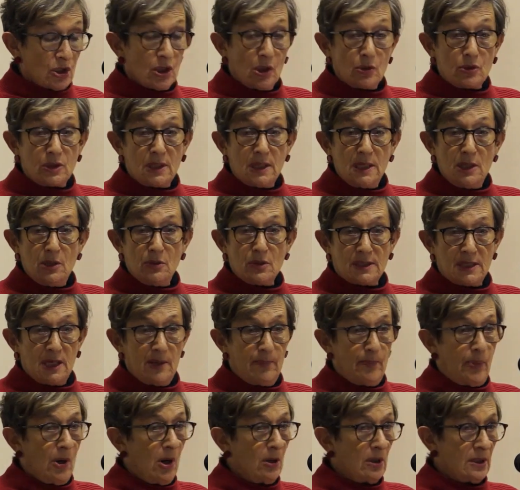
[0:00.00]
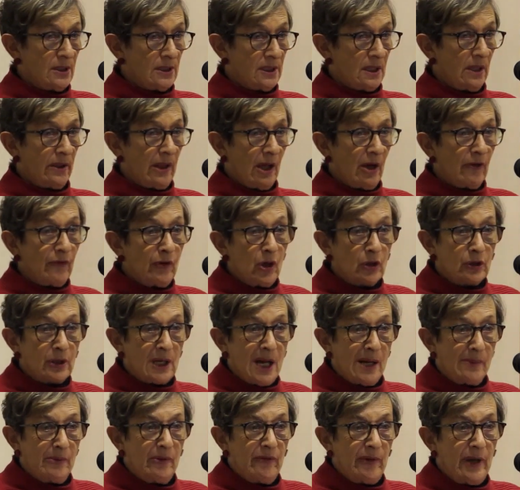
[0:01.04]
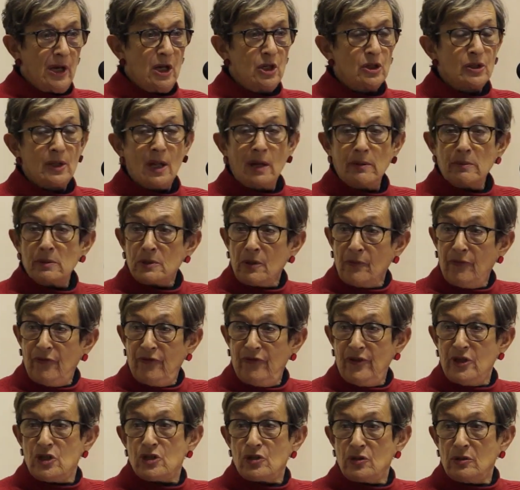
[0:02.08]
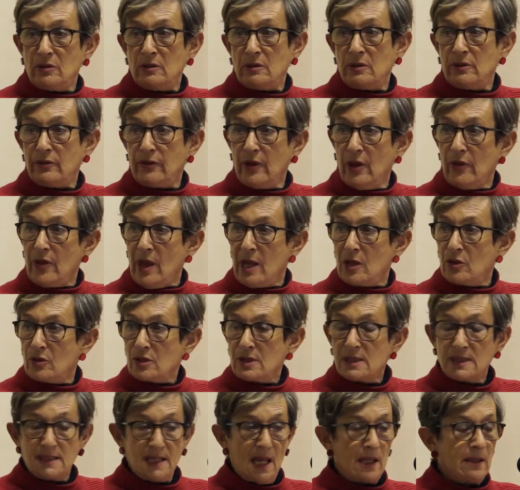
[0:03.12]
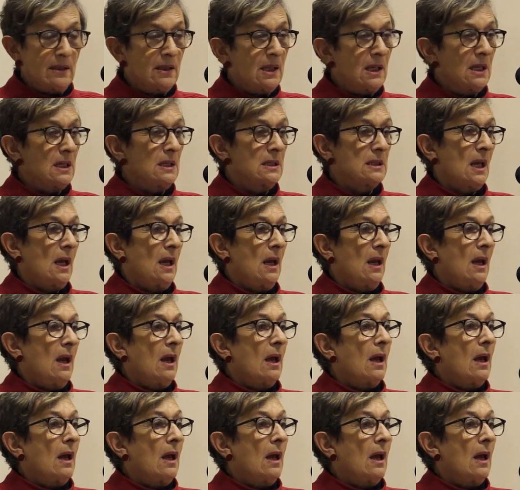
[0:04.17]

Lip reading: So TUC policy therefore had come of age. Now it was official that they could send these